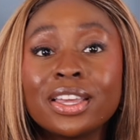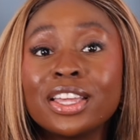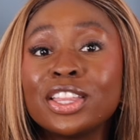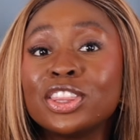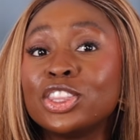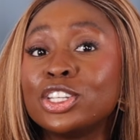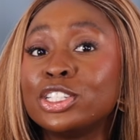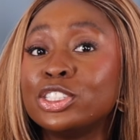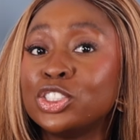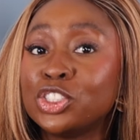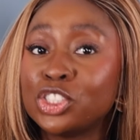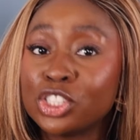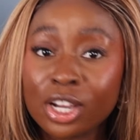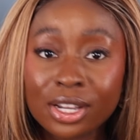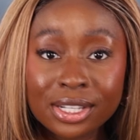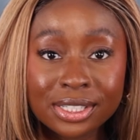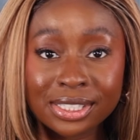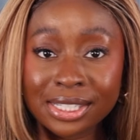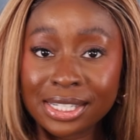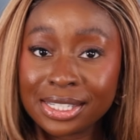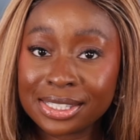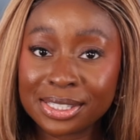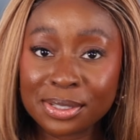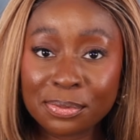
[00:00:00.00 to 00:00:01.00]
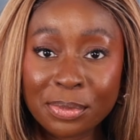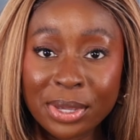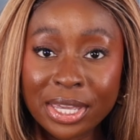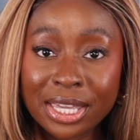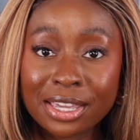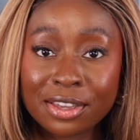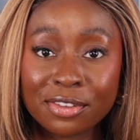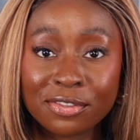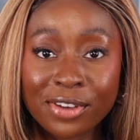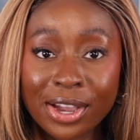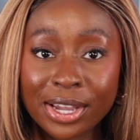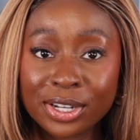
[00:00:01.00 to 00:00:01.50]
The judge isn't
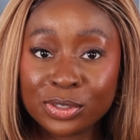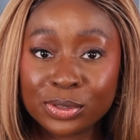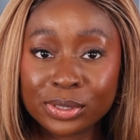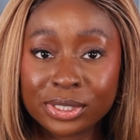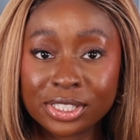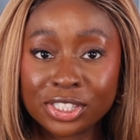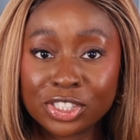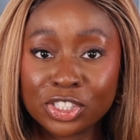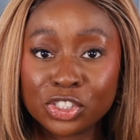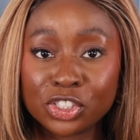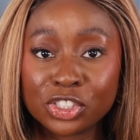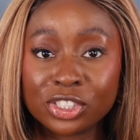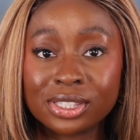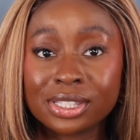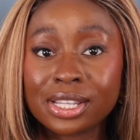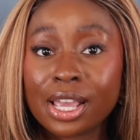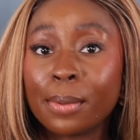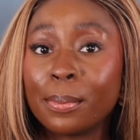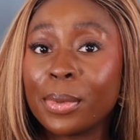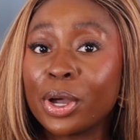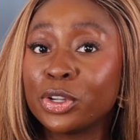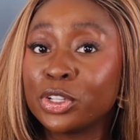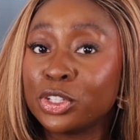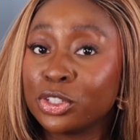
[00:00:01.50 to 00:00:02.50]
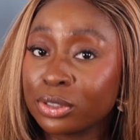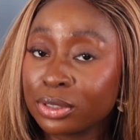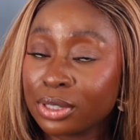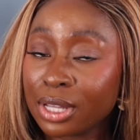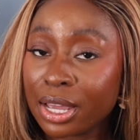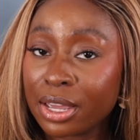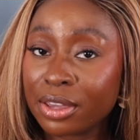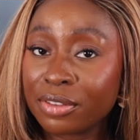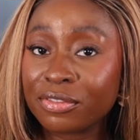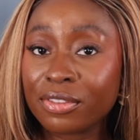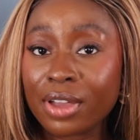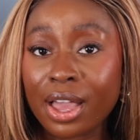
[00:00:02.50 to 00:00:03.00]
making final decisions about your
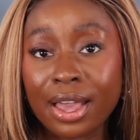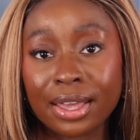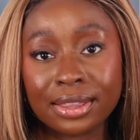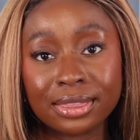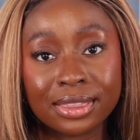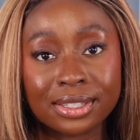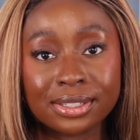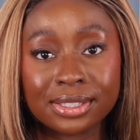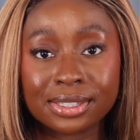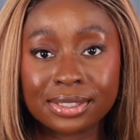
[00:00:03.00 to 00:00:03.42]
life at this